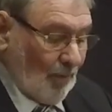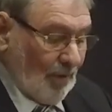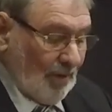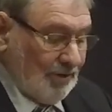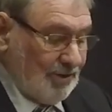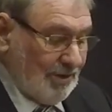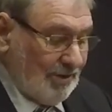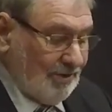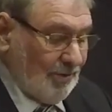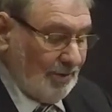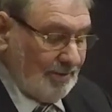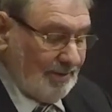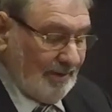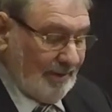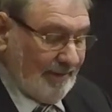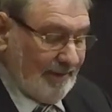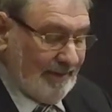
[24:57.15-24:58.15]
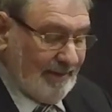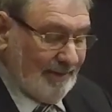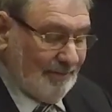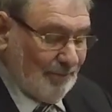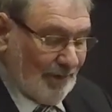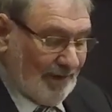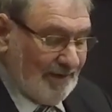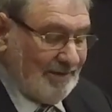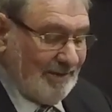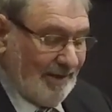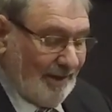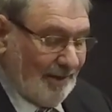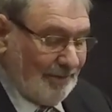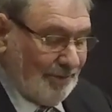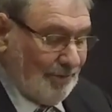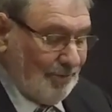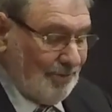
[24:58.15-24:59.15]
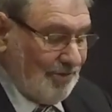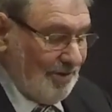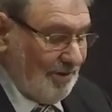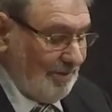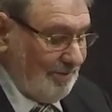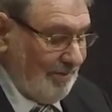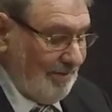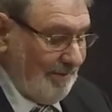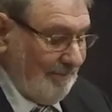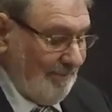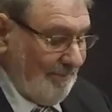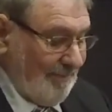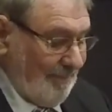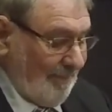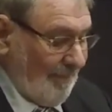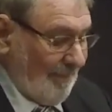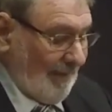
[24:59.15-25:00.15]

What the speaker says: while she took the lead in raising our 2 children